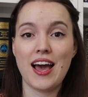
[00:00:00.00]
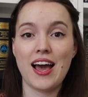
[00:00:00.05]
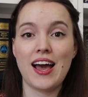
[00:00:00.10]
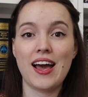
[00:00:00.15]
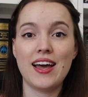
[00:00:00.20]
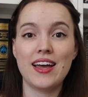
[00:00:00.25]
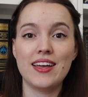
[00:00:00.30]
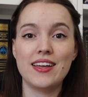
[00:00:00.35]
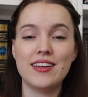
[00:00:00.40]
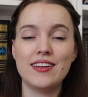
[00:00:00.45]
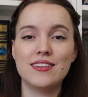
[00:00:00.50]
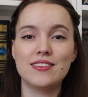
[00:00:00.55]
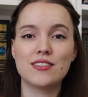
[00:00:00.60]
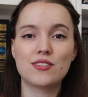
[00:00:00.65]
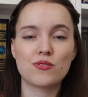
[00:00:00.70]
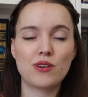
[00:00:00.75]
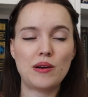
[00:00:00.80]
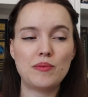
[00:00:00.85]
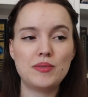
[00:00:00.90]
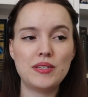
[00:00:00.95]
I
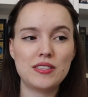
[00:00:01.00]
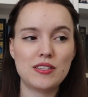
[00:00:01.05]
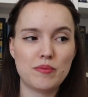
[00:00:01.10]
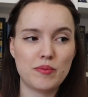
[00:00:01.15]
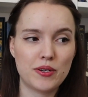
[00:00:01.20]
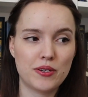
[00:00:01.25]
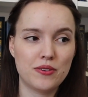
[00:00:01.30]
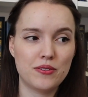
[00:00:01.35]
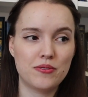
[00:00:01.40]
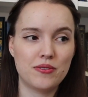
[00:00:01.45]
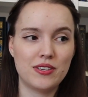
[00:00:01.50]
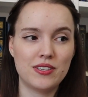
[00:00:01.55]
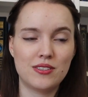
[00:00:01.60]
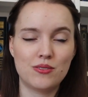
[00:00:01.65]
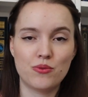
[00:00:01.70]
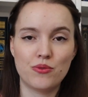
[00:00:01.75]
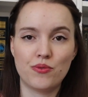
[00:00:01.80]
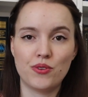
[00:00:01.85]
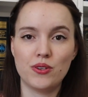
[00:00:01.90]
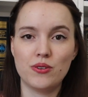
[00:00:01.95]
described this on my
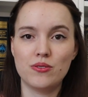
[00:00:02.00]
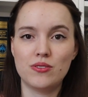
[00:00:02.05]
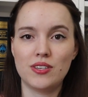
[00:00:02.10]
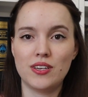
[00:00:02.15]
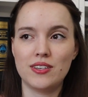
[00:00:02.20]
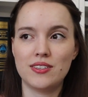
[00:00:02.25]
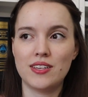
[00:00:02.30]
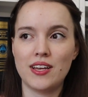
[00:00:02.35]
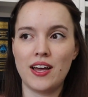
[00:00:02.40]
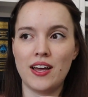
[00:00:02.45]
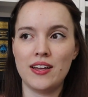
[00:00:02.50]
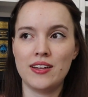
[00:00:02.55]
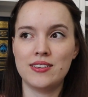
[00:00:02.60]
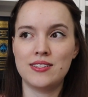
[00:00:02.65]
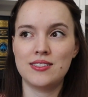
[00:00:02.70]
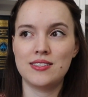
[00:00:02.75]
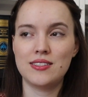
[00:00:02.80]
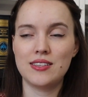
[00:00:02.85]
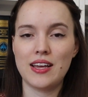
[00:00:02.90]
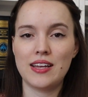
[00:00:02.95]
Goodreads review saying that
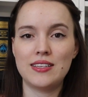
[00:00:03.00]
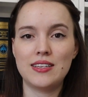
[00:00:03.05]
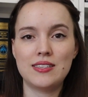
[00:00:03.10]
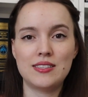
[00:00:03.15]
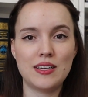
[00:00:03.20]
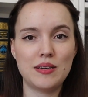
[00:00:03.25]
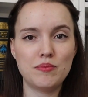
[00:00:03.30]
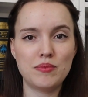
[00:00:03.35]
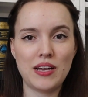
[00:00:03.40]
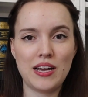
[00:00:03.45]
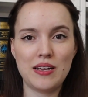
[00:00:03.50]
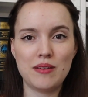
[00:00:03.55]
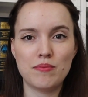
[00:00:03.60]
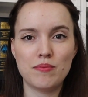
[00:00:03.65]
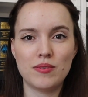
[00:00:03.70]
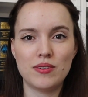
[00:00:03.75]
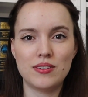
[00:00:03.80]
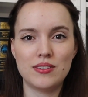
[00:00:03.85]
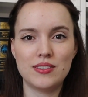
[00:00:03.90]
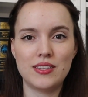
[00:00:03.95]
it's at the same
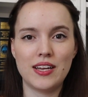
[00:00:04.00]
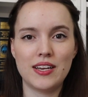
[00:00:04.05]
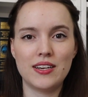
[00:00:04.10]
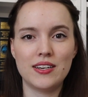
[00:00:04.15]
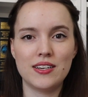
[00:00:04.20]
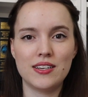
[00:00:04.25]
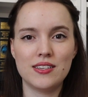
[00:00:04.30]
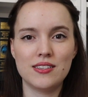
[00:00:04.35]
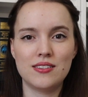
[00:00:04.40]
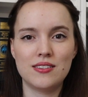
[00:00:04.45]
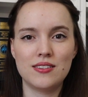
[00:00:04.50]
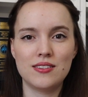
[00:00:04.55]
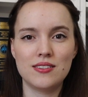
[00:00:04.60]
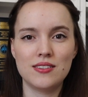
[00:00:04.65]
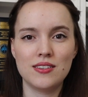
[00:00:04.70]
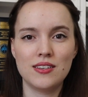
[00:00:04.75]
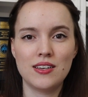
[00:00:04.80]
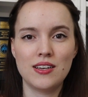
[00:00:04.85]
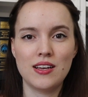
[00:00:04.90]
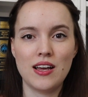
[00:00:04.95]
time that it
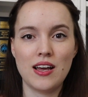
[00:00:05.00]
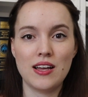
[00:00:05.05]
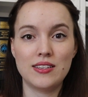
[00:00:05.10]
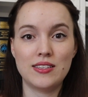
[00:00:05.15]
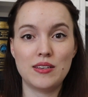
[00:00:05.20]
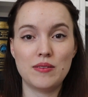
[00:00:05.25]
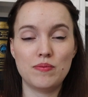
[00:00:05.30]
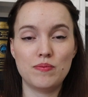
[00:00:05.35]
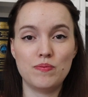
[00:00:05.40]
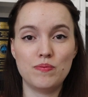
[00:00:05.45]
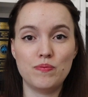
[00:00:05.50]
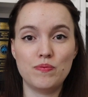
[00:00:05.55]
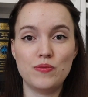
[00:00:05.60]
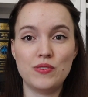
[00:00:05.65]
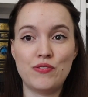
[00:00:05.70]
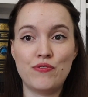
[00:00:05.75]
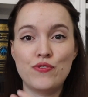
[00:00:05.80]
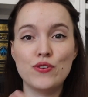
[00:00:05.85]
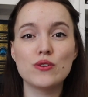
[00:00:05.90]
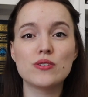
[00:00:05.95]
is the
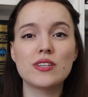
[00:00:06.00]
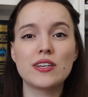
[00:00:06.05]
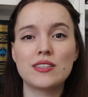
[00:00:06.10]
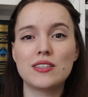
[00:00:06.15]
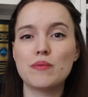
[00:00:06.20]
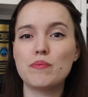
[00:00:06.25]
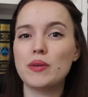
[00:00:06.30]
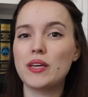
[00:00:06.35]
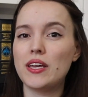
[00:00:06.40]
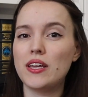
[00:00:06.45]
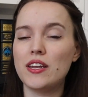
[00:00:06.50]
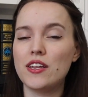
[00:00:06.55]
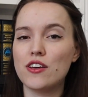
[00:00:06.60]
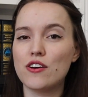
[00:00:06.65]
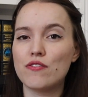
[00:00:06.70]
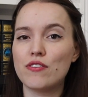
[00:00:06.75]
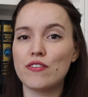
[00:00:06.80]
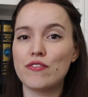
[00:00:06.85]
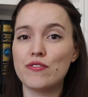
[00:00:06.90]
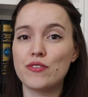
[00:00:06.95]
it feels like the beginning
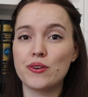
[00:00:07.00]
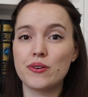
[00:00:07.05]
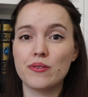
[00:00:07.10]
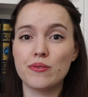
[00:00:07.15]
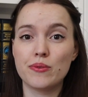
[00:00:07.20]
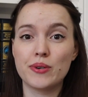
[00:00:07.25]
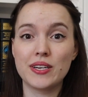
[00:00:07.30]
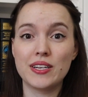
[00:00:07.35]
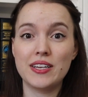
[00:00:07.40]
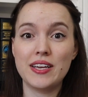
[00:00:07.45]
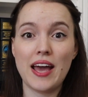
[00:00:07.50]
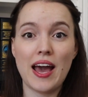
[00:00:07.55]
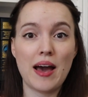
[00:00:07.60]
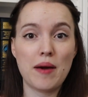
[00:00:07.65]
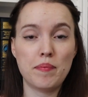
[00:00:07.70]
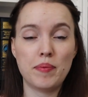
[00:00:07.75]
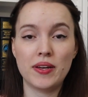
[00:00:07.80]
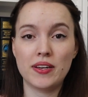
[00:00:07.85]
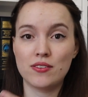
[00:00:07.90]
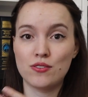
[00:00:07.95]
of a ver- really
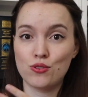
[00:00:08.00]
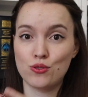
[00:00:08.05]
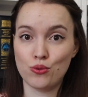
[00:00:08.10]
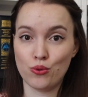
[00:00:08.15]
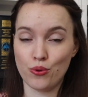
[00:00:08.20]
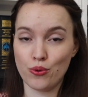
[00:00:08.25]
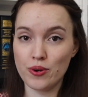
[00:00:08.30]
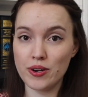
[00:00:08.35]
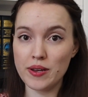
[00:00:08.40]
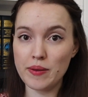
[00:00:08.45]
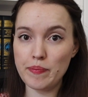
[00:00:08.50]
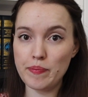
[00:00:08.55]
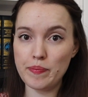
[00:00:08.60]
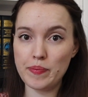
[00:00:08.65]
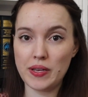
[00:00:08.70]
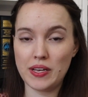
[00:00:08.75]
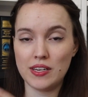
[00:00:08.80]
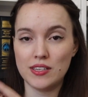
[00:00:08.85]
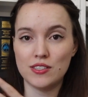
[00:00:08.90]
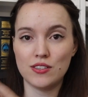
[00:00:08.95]
epic story
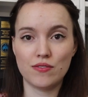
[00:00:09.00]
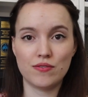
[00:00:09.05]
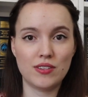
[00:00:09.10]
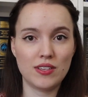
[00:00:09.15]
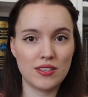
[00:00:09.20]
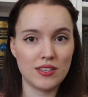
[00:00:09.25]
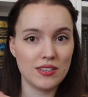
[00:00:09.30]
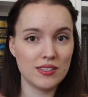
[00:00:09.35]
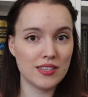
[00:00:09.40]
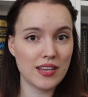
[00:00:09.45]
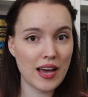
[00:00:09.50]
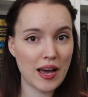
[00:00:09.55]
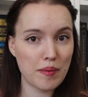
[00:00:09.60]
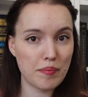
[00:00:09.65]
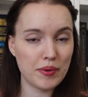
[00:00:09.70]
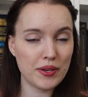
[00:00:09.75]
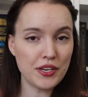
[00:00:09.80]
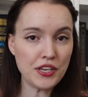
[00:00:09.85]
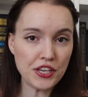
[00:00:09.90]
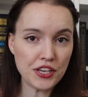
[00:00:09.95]
because of the things that
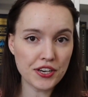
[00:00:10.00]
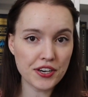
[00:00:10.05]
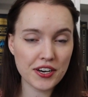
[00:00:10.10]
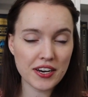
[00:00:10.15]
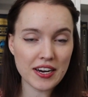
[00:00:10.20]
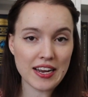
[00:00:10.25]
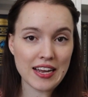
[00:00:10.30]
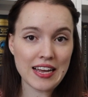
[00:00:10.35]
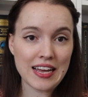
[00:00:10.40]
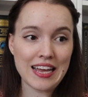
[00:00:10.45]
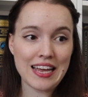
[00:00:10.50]
happen here.